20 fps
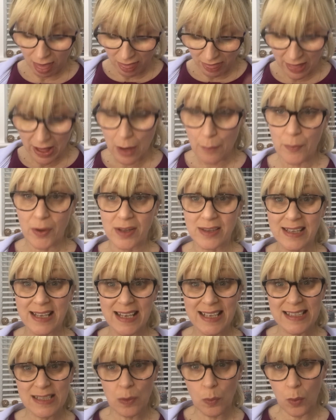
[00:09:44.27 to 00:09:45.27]
That one
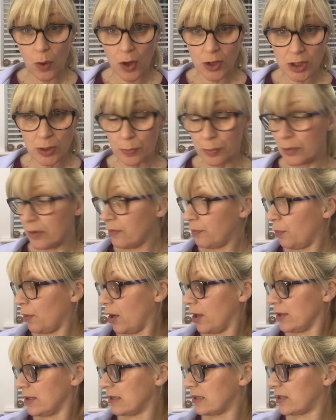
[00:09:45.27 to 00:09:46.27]
is a waterproof
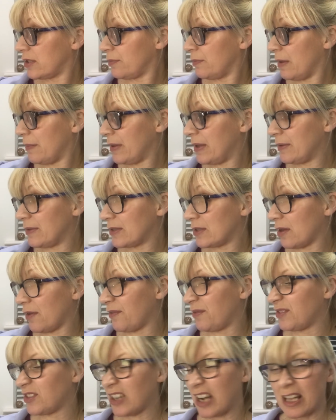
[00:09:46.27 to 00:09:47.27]
one, to maybe sort
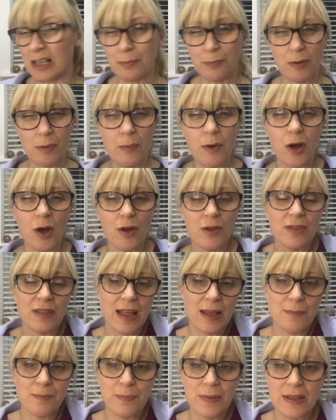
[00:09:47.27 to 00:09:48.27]
of trying to promote
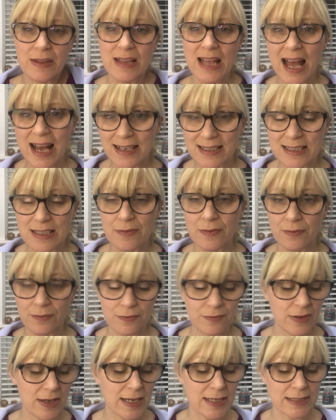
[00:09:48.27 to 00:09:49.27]
like being active and
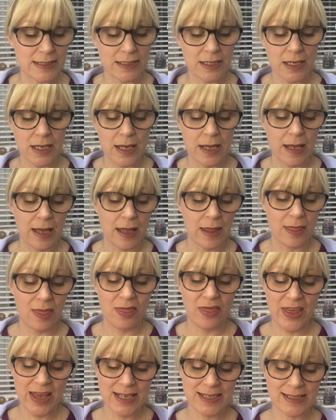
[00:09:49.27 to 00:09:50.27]
fit.
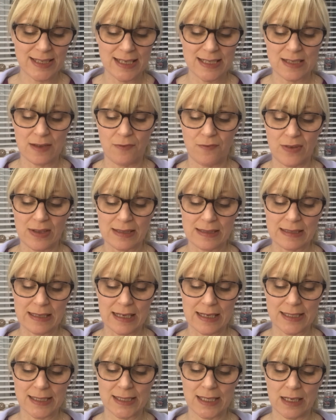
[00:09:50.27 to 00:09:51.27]
This is a
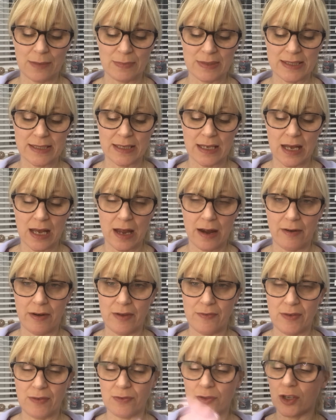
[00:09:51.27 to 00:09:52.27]
fantastic mascara
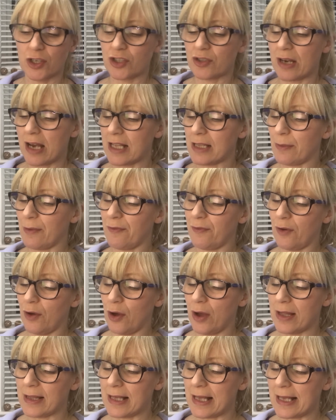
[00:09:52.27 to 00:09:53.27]
if you've not tried it
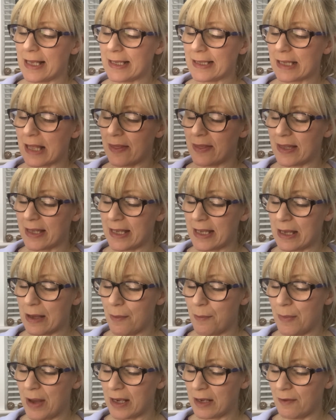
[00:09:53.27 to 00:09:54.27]
before, and it is the
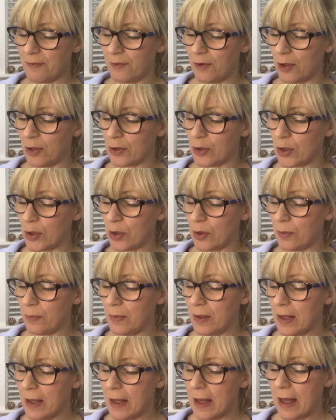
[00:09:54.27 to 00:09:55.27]
Mega
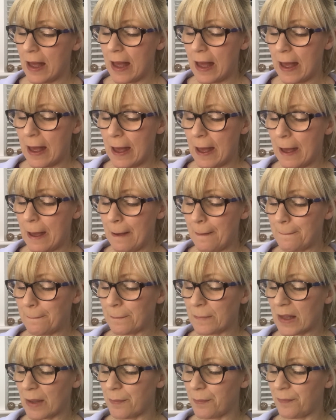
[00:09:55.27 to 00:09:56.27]
Volume
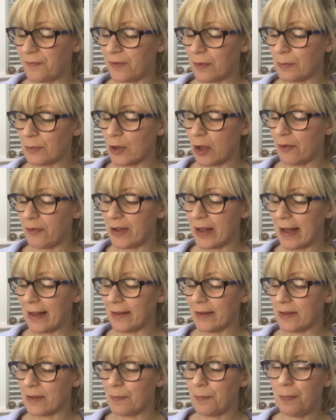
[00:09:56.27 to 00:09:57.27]
from
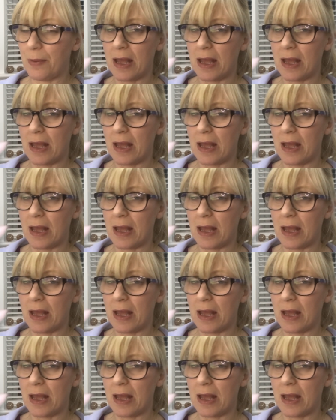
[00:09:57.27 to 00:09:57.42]
L'Oreal and